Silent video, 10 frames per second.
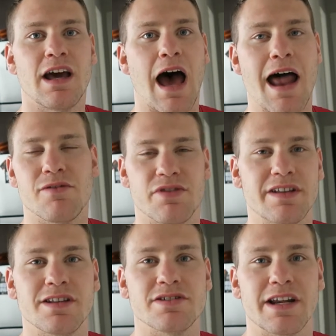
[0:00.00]
I don't
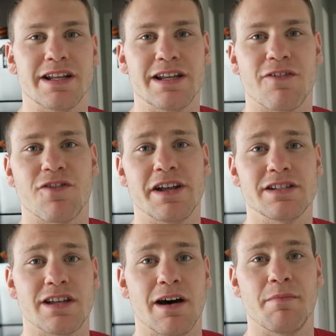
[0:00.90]
think there's any
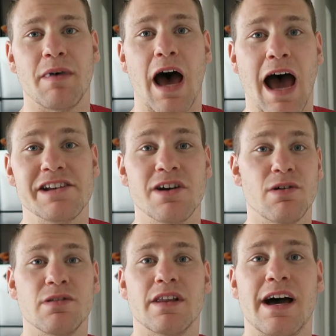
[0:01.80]
difference. Um, I
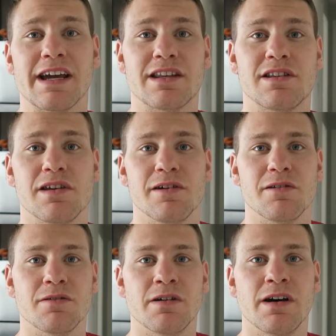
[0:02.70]
don't like
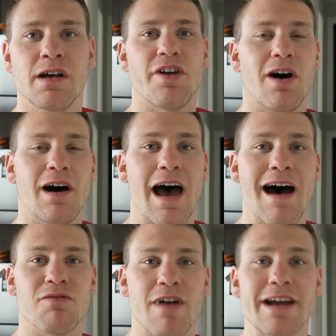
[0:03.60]
to thaw
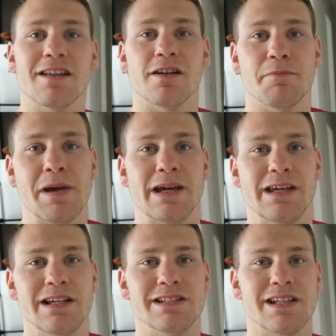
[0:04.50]
out regular
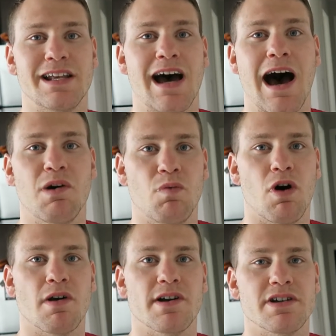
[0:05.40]
pinkies in hot
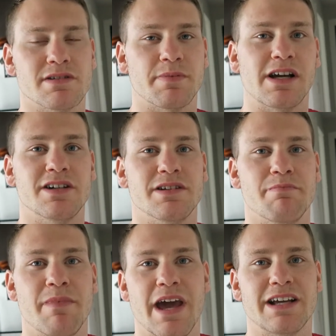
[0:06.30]
water just because it
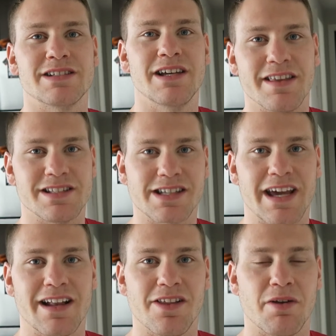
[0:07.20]
makes the
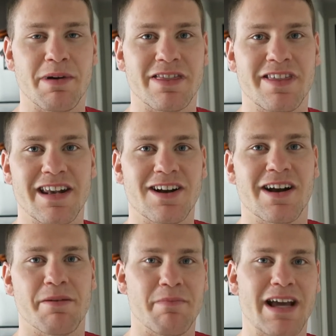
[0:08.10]
skin a little bit thinner
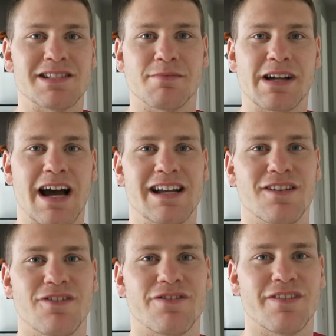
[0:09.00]
and it makes them kind
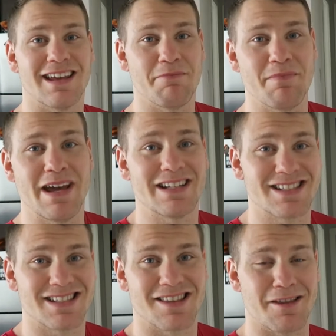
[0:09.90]
of, it makes
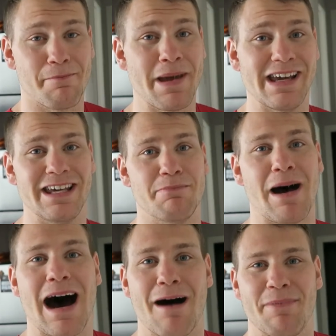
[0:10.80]
the pinky
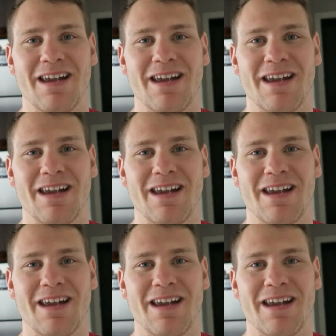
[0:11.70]
pop.